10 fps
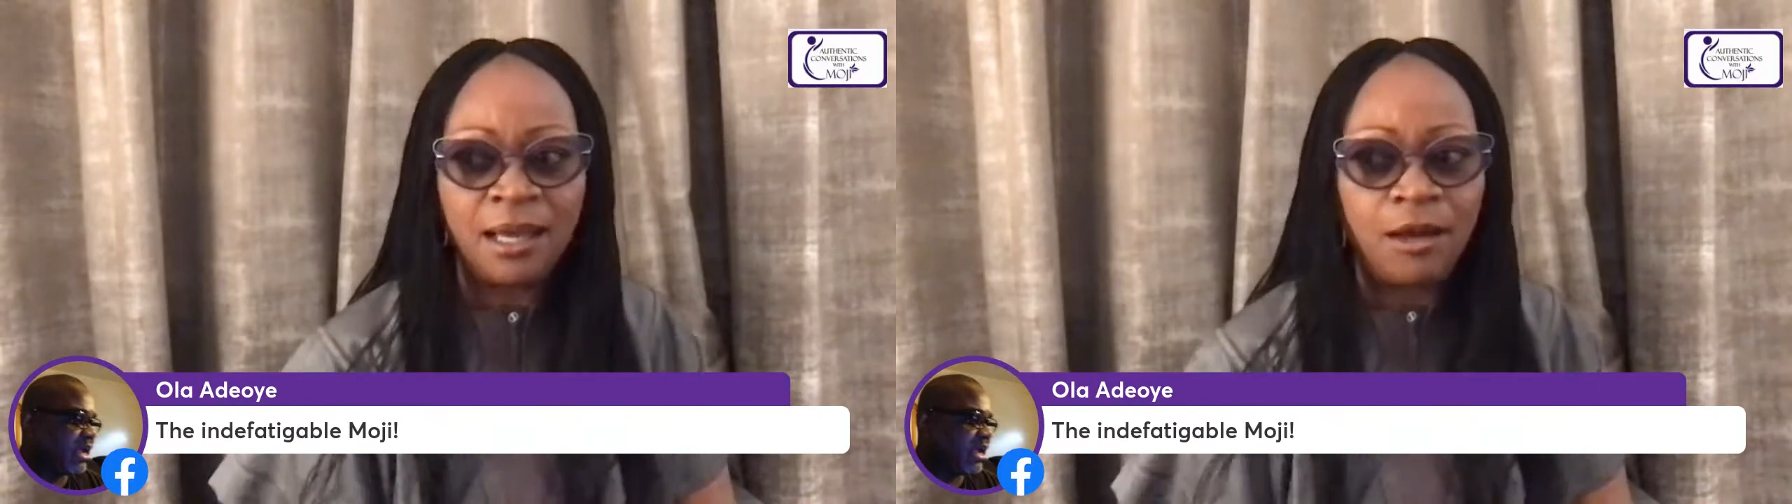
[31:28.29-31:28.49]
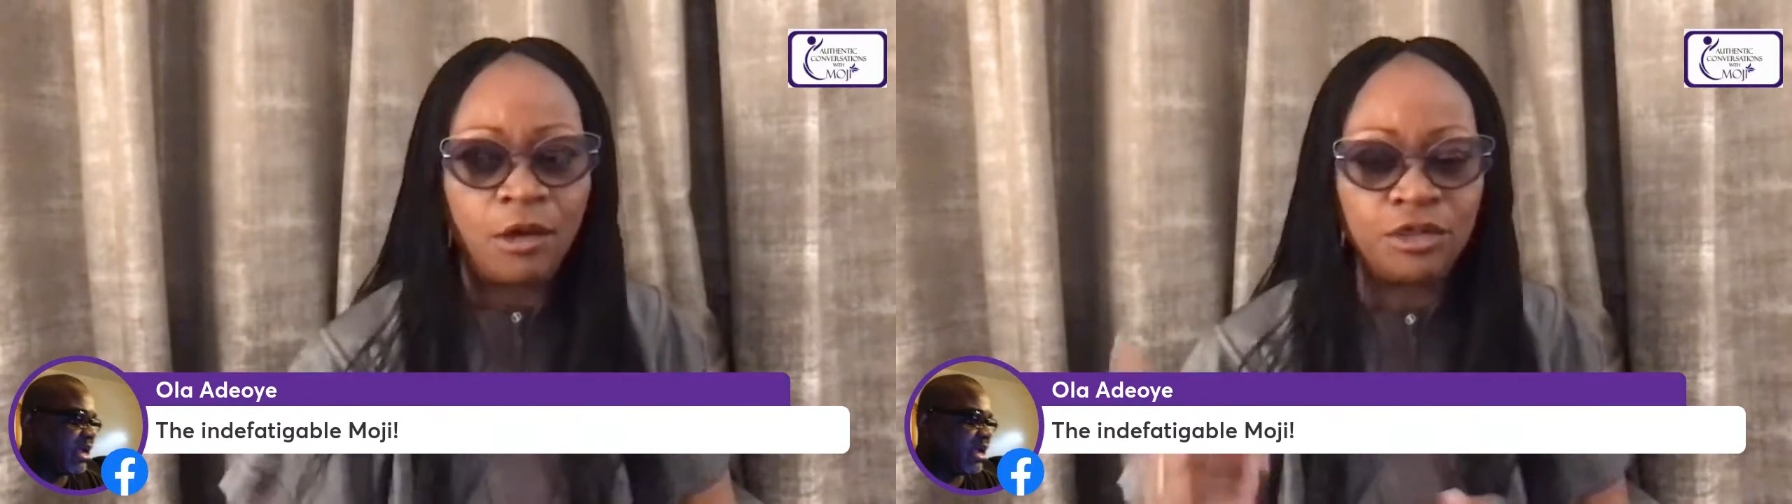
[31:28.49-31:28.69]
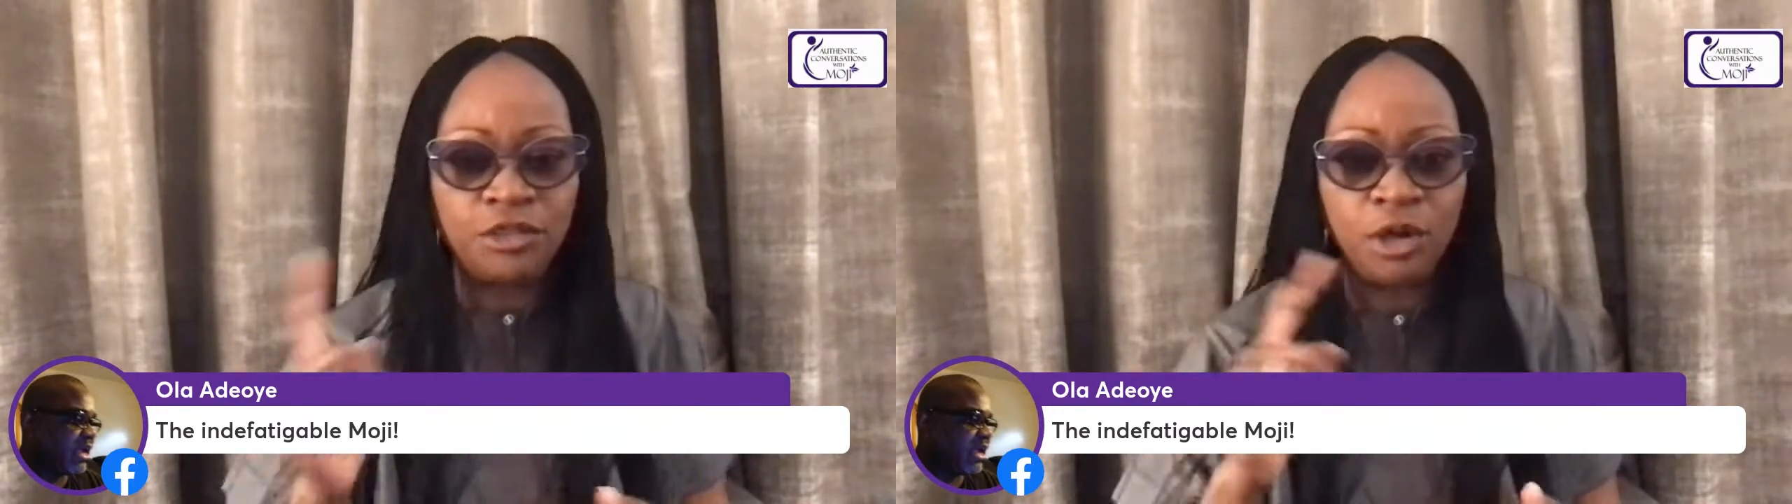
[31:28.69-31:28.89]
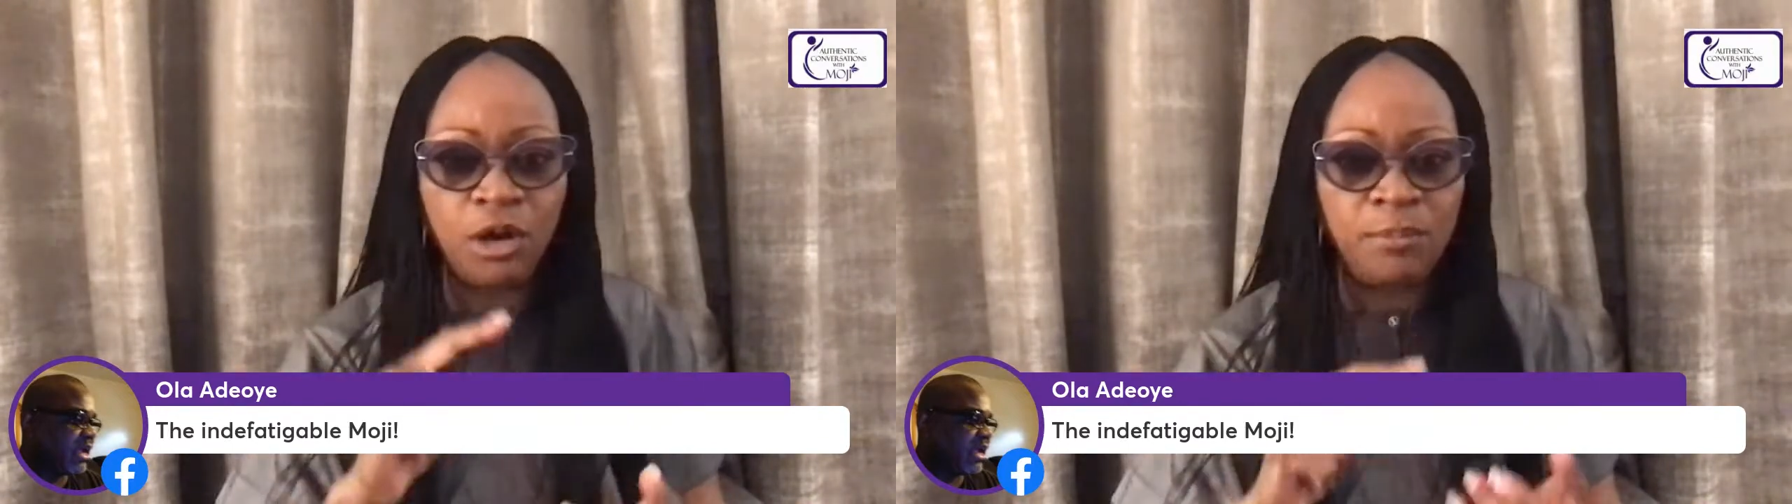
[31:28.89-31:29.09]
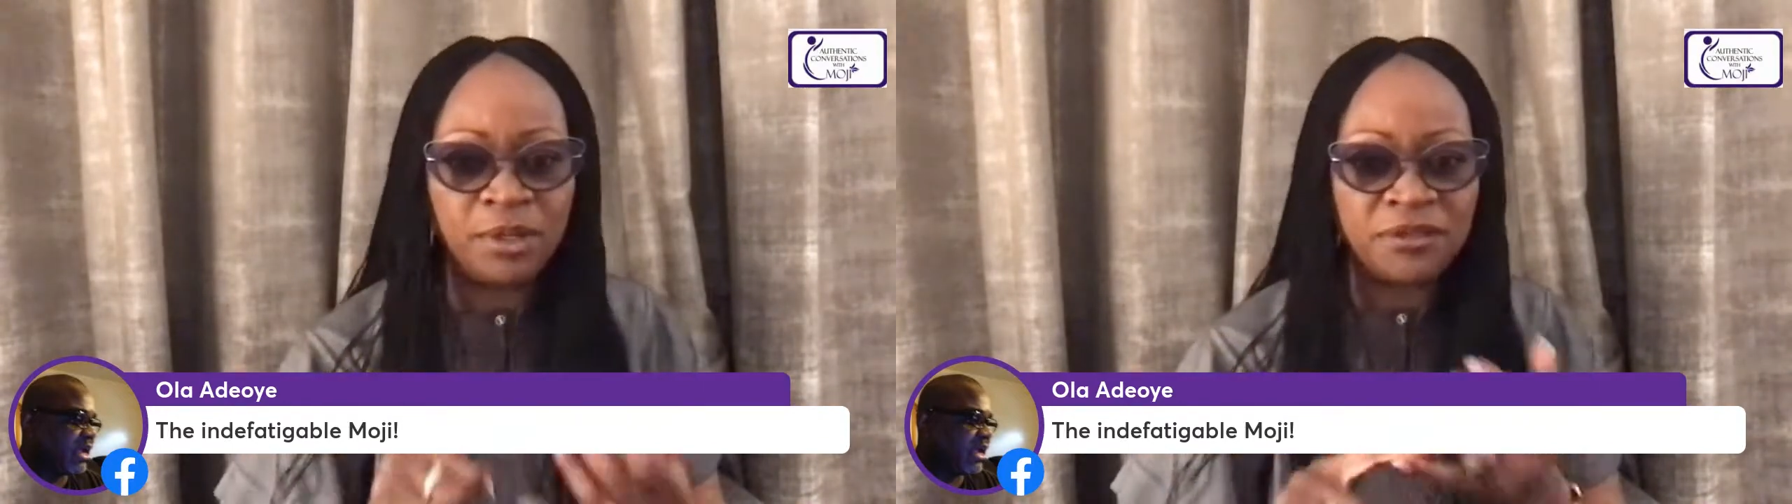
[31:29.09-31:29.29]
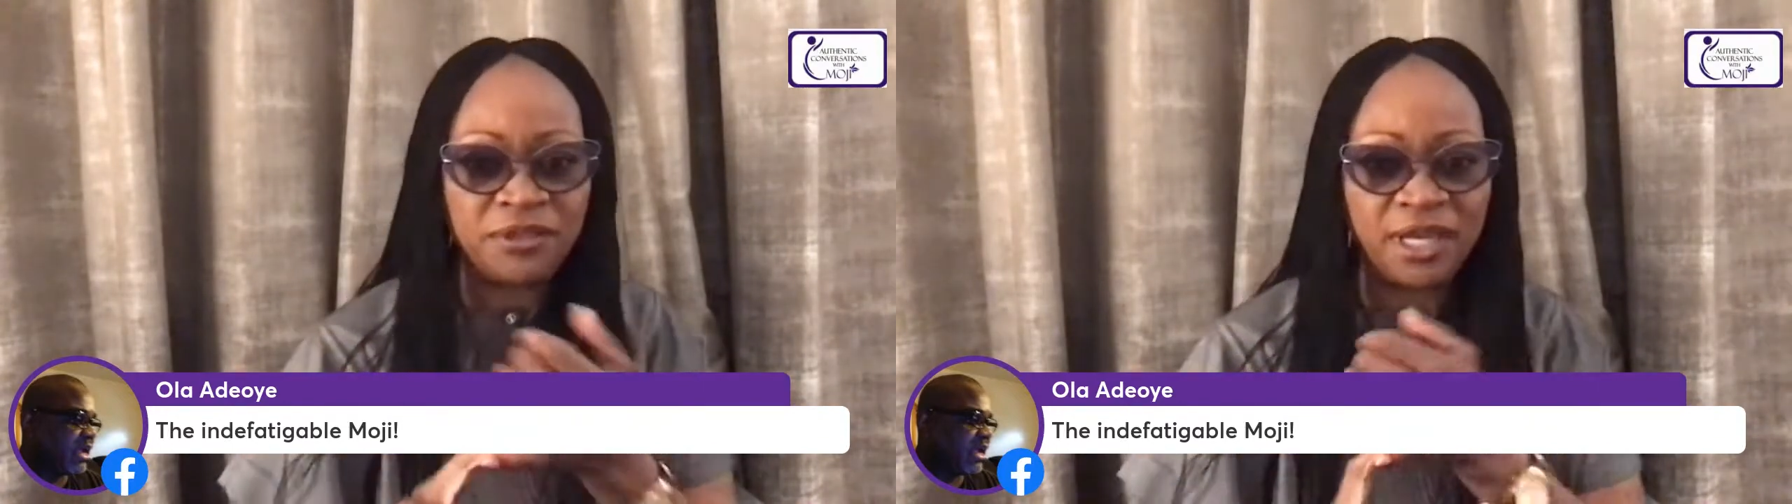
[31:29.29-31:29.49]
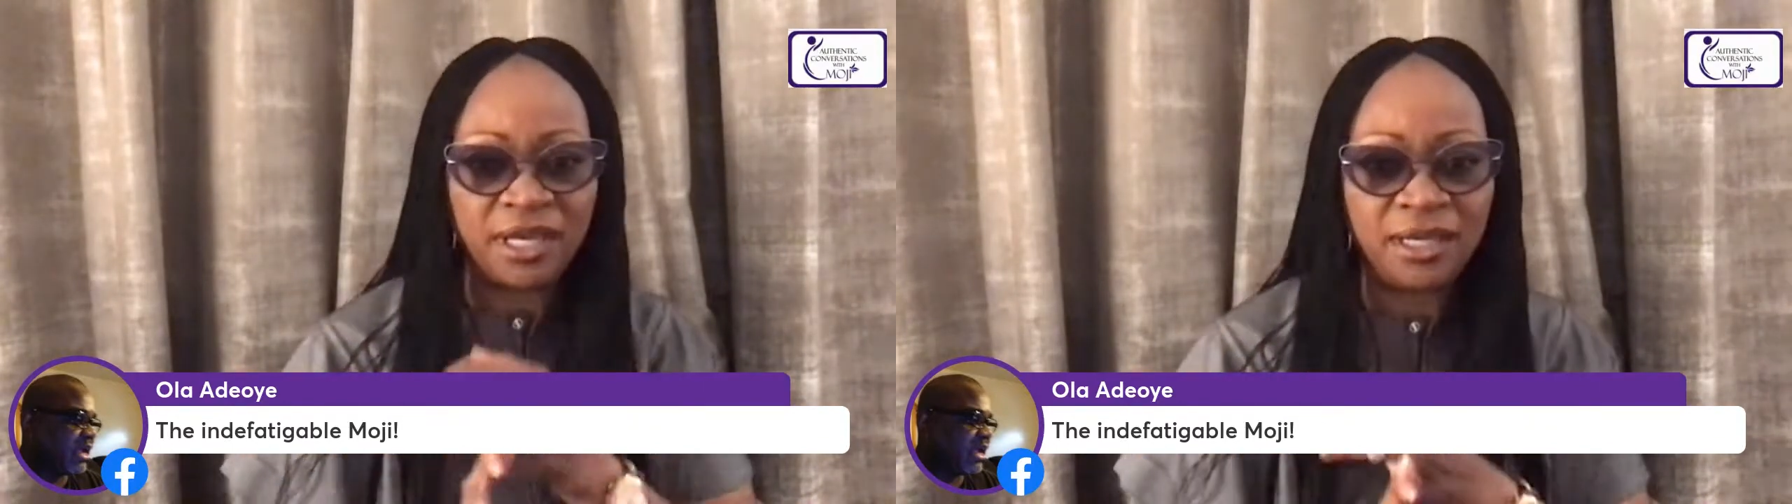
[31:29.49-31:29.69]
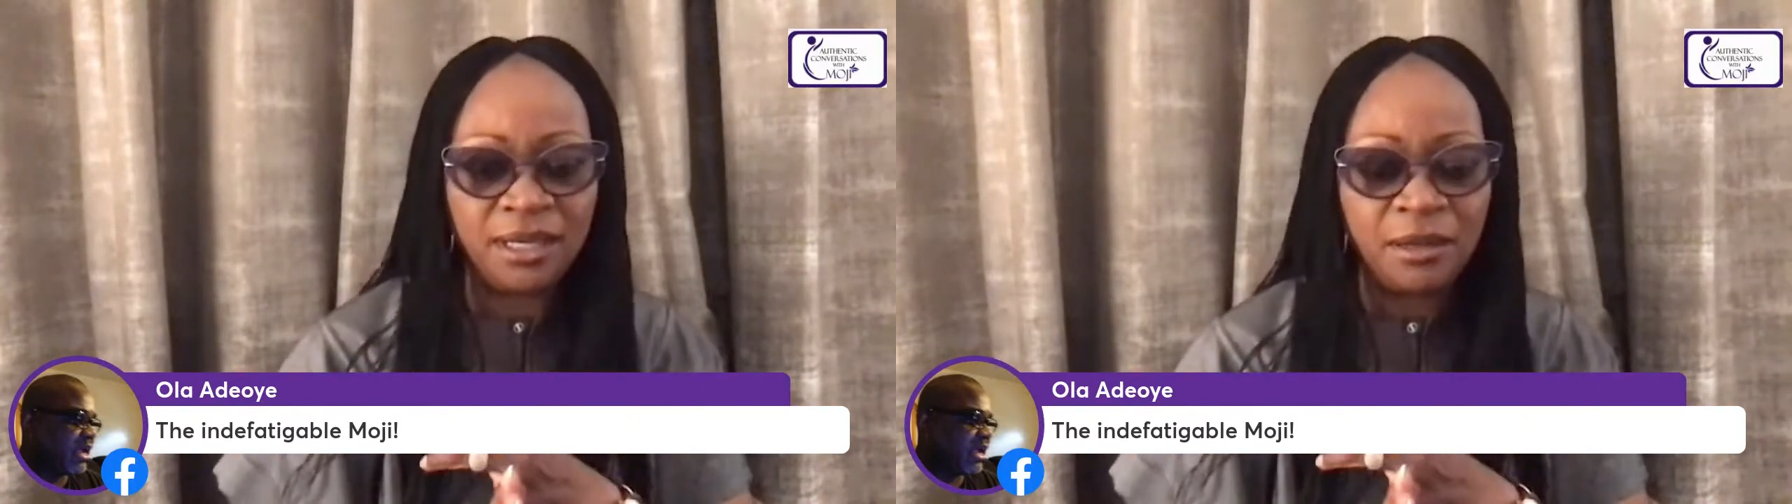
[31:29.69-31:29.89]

on your birthday,